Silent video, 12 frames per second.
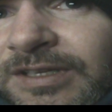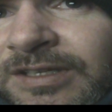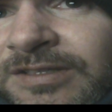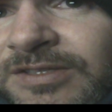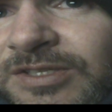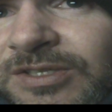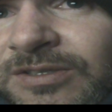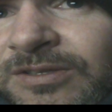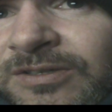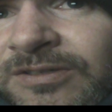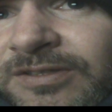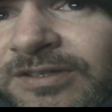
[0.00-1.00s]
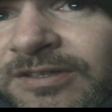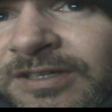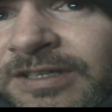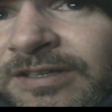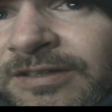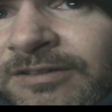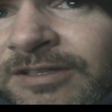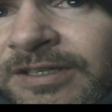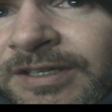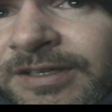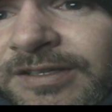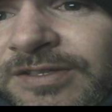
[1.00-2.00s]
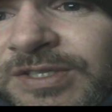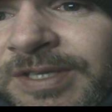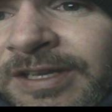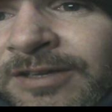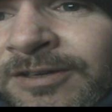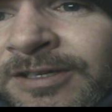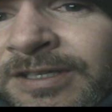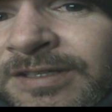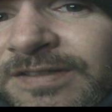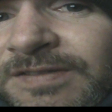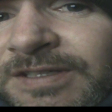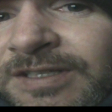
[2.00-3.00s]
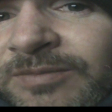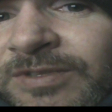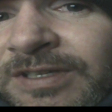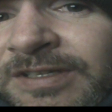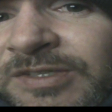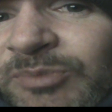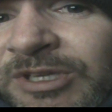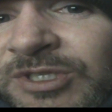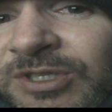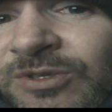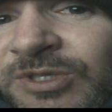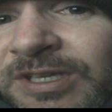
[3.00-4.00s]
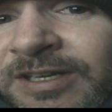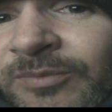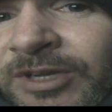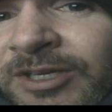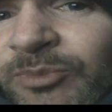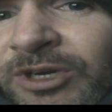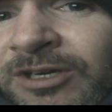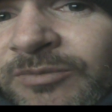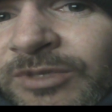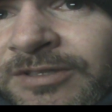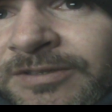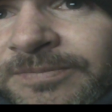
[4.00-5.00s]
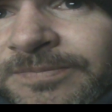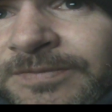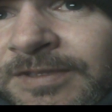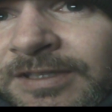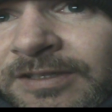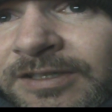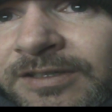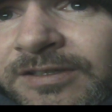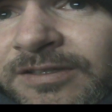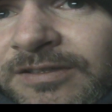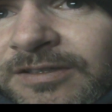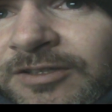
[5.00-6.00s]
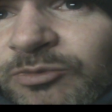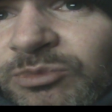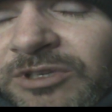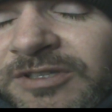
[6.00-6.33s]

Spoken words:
and so, you know, I gotta like stay on it to keep the asbestos out of my apartment, you know,